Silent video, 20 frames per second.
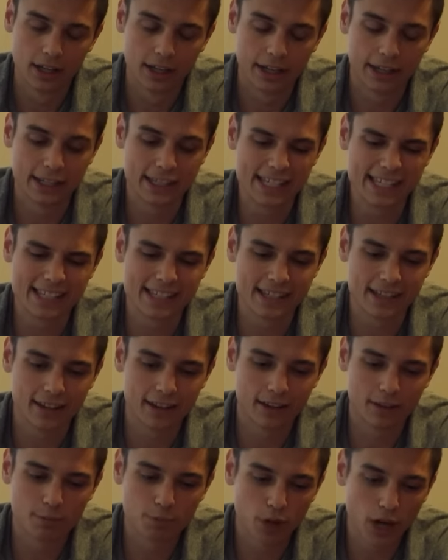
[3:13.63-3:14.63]
This is
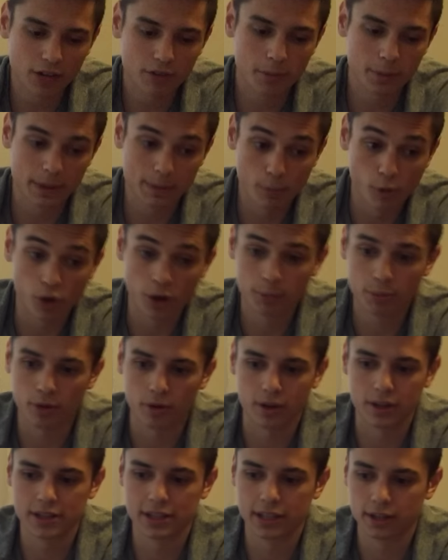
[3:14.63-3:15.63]
probably more
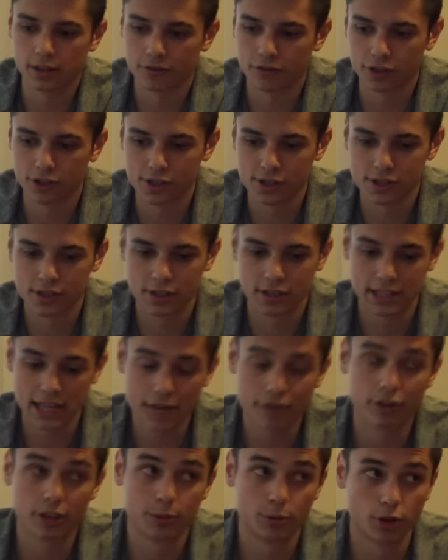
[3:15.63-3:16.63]
important than the first,
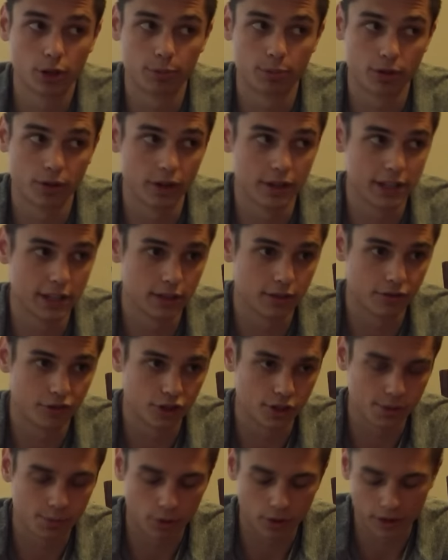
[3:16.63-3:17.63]
definitely more important than the
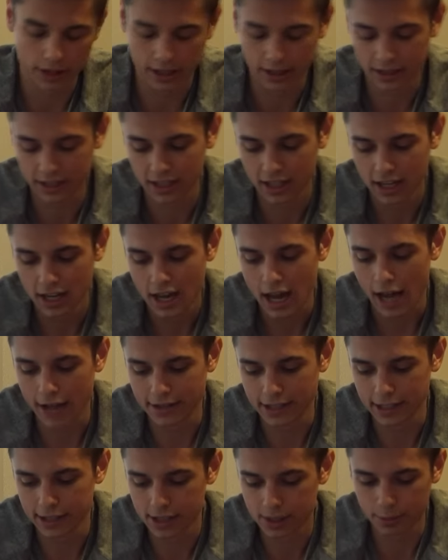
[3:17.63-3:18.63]
first point. I'd
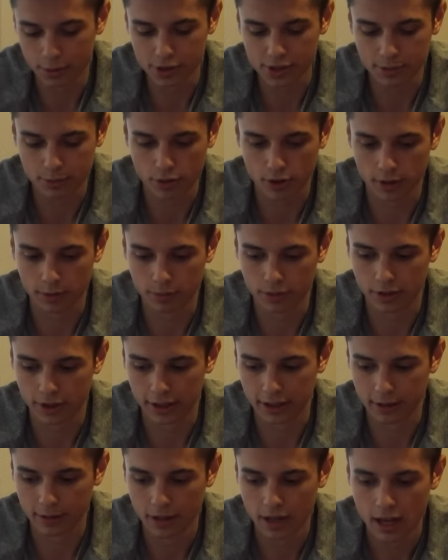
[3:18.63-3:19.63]
say this is the most important
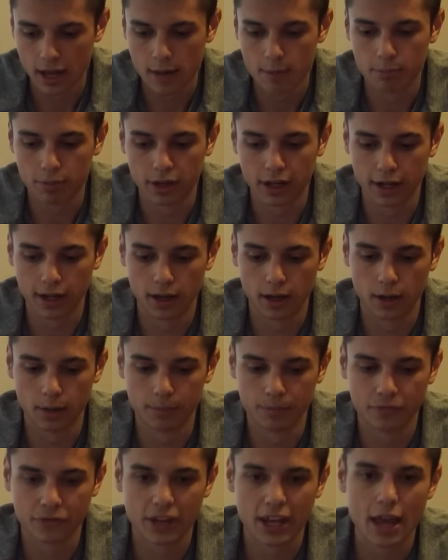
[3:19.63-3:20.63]
point, but
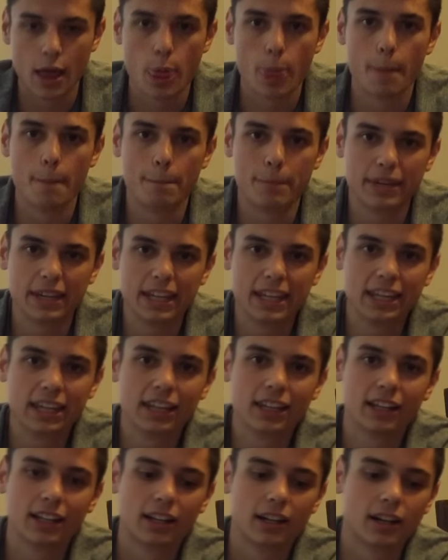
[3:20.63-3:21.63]

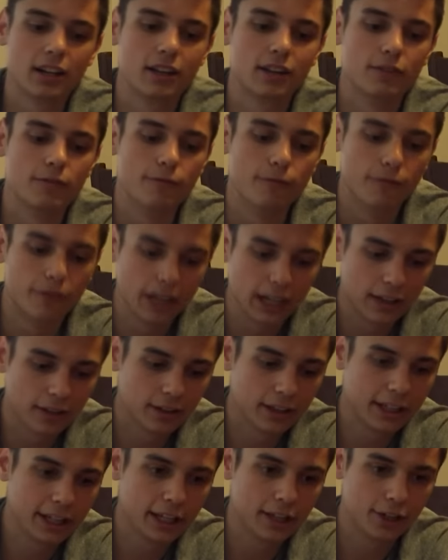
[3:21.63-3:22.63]
be
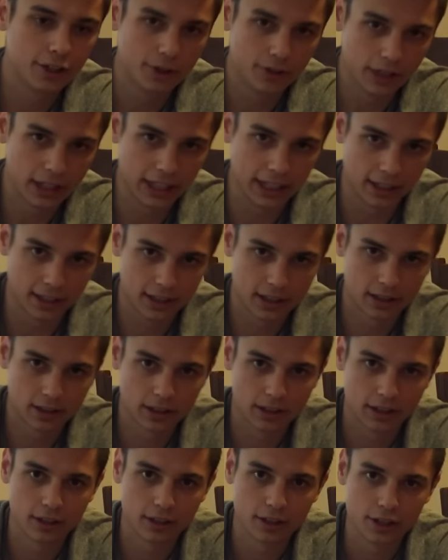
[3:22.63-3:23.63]
very unique.
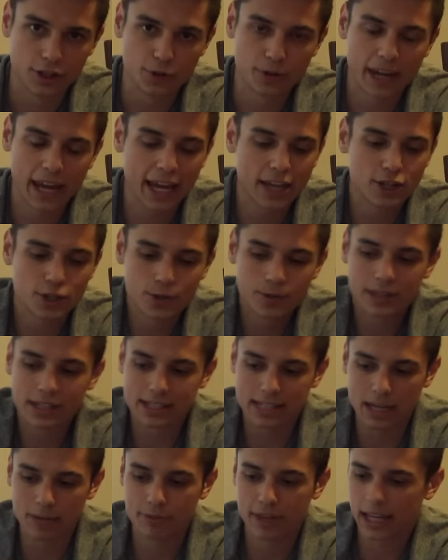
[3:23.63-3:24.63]
You can't do the
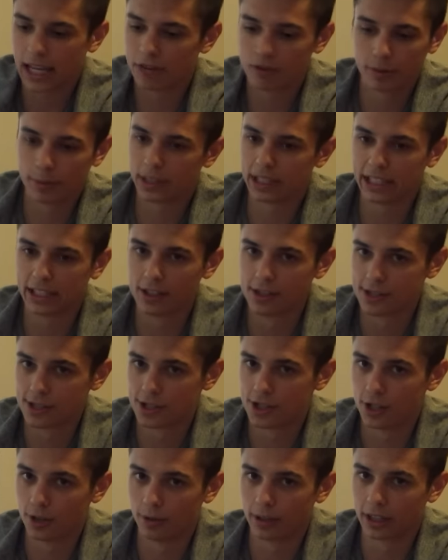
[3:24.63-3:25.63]
same thing everybody else is
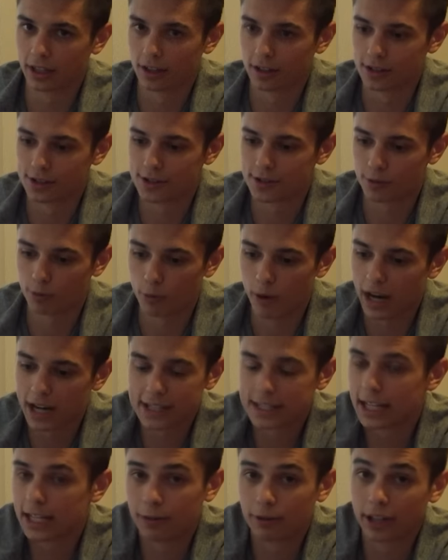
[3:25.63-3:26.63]
doing, or else why
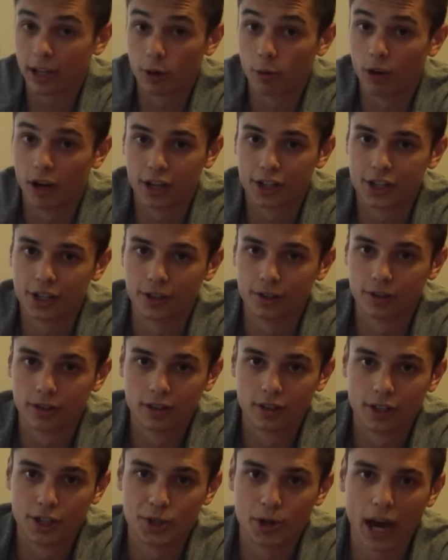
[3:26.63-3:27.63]
is anyone going to watch you?
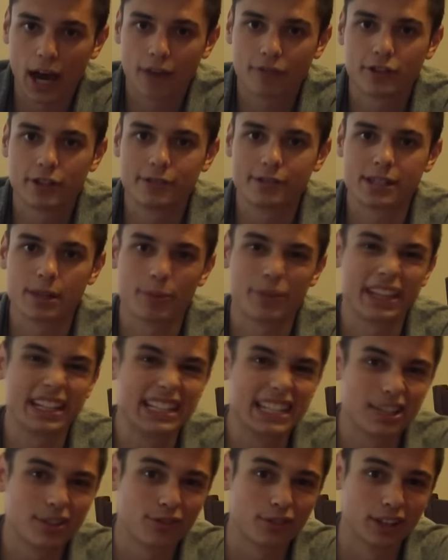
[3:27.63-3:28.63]
You have to do something
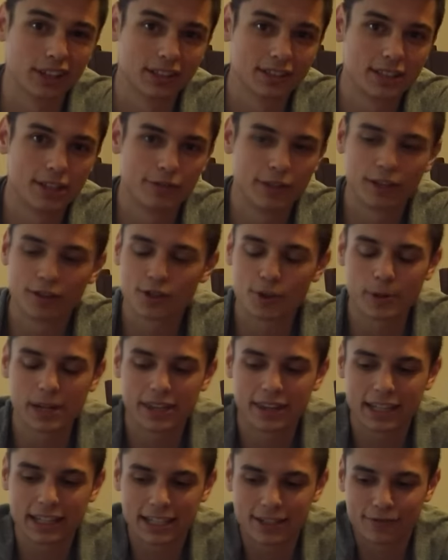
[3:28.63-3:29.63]
different. If you don't do
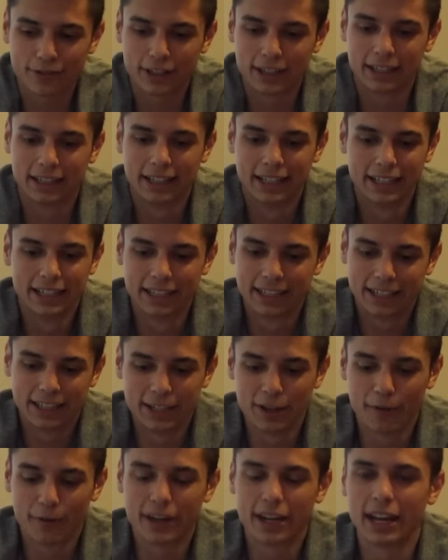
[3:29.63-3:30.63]
anything different,
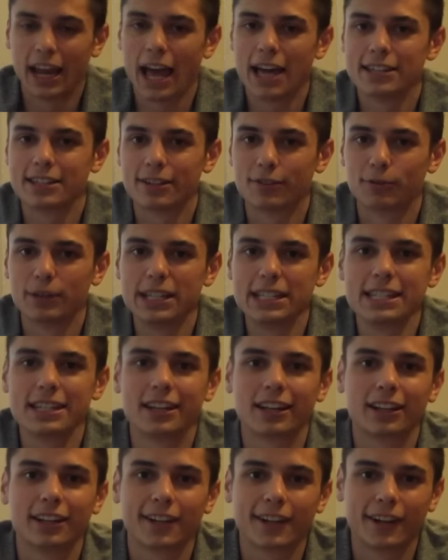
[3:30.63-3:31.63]
no one has a reason
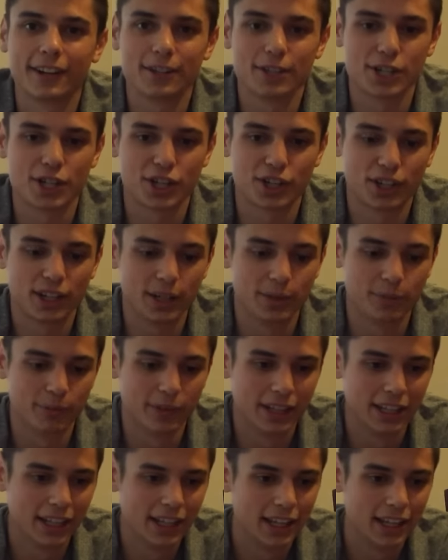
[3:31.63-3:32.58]
to click on your stream.